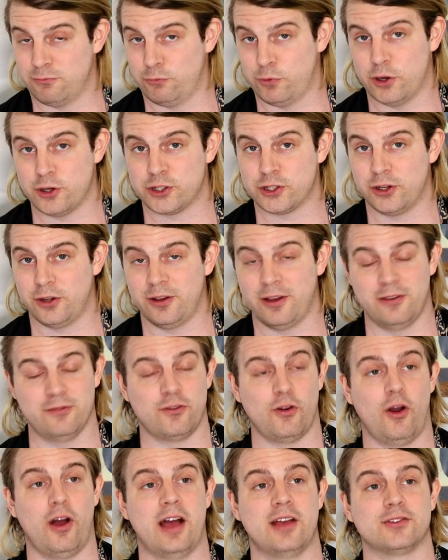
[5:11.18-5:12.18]
Russia
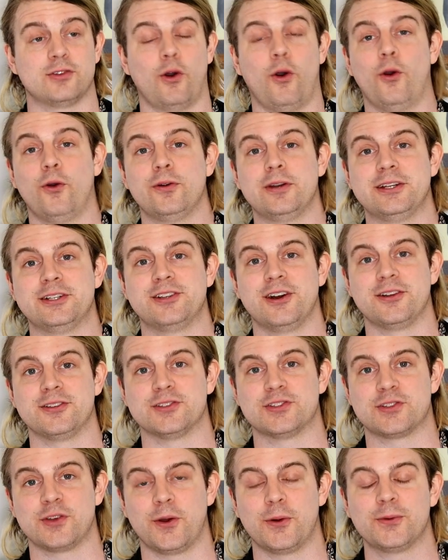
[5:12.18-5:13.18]
have, has already
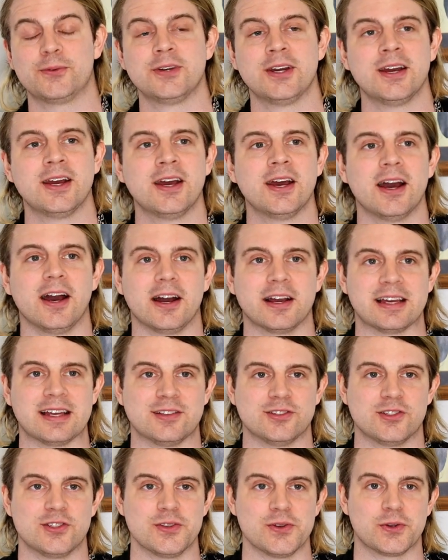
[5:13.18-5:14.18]
done so
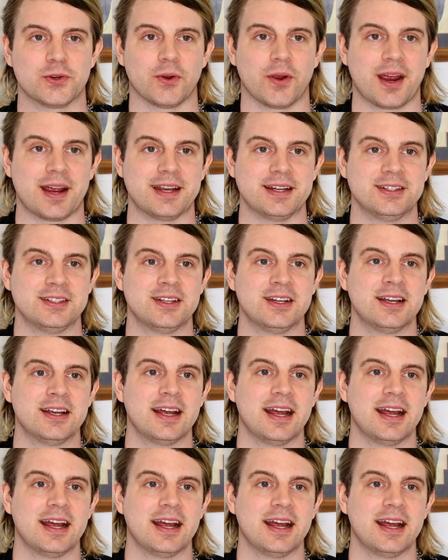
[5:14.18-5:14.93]
against Ukraine.